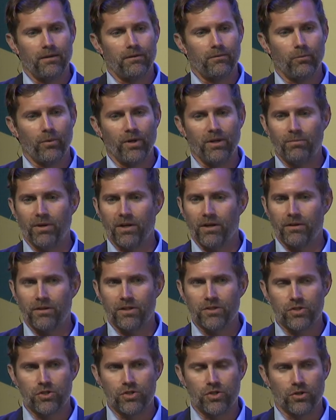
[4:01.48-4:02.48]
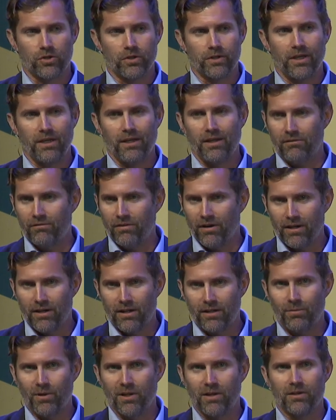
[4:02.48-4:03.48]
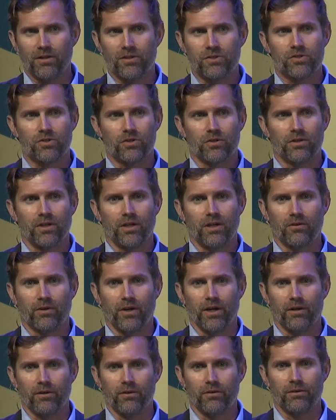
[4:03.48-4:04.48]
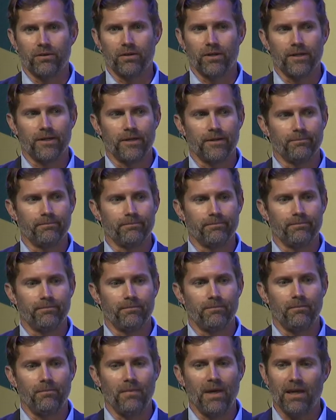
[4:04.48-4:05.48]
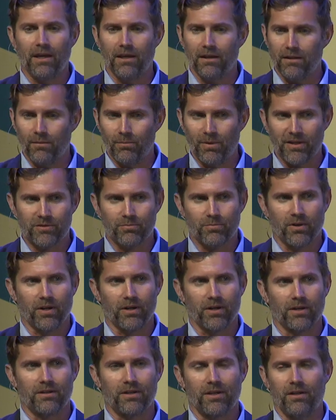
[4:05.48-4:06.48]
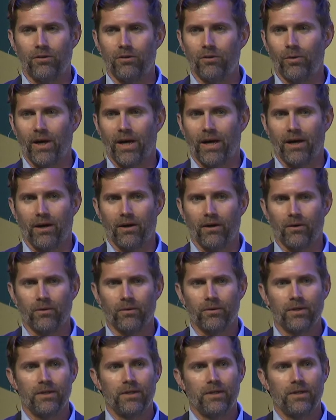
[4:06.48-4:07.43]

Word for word: We'd been on this journey. Yvon had been on this journey around making the best product he knew how,